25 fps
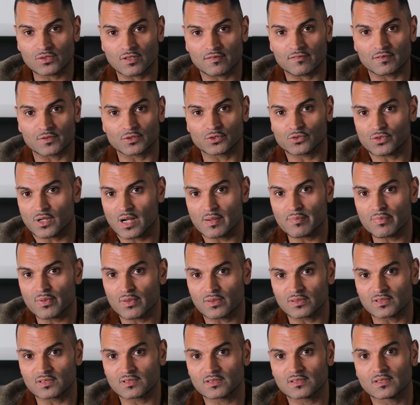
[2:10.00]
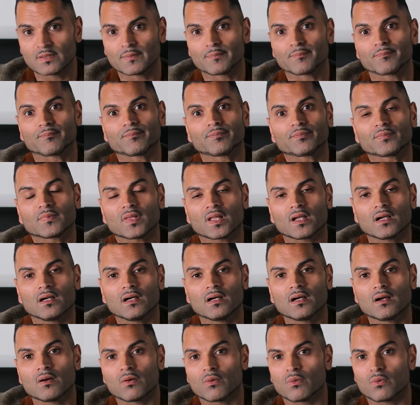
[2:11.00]
off on tripods
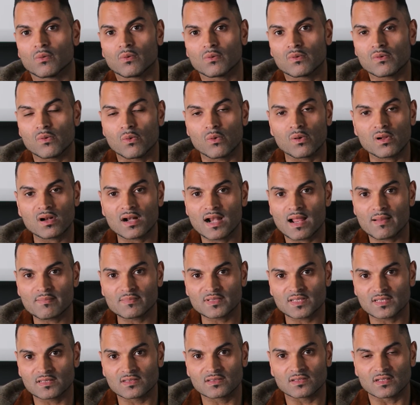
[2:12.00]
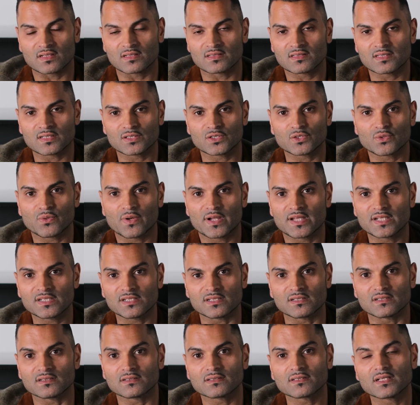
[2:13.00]
or clamped in certain
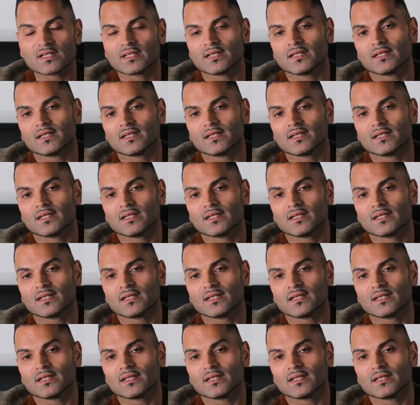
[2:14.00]
situations.